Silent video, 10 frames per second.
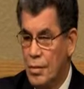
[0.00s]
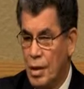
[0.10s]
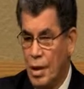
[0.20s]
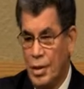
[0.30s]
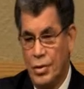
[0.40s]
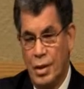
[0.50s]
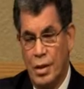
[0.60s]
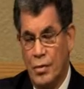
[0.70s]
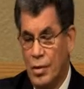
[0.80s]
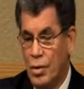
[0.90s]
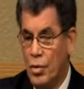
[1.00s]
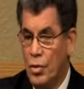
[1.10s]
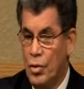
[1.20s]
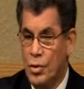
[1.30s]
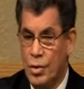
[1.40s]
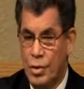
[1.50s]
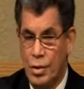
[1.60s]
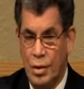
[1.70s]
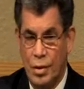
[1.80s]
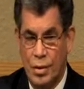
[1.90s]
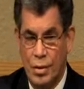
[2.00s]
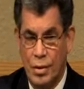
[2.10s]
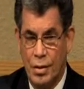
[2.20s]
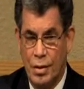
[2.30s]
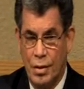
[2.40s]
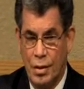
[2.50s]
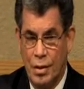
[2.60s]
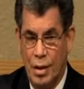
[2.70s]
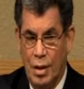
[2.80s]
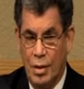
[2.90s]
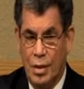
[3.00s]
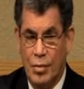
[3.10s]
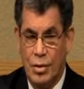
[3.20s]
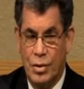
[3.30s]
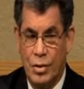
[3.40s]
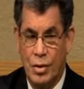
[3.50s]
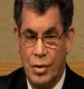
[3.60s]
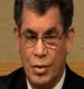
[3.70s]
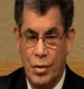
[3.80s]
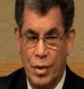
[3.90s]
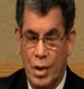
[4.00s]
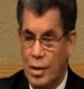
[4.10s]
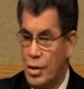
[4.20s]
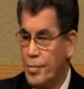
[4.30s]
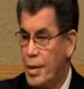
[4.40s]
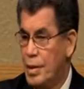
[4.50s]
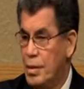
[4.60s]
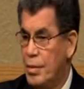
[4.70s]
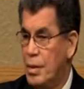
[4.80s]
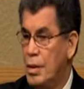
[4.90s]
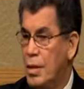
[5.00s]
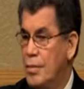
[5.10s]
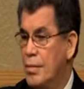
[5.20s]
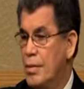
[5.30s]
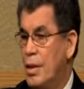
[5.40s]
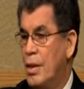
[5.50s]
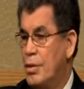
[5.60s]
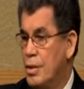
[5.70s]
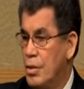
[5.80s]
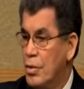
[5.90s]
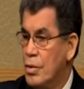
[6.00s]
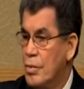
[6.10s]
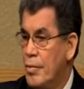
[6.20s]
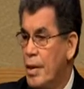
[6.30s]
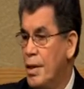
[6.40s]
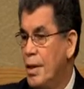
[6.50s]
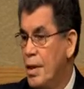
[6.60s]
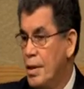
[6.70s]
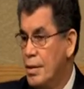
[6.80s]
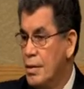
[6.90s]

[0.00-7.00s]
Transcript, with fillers: I can tell you what the gorgeous things. I had never seen jewelry that expensive and actually hold them in my hand.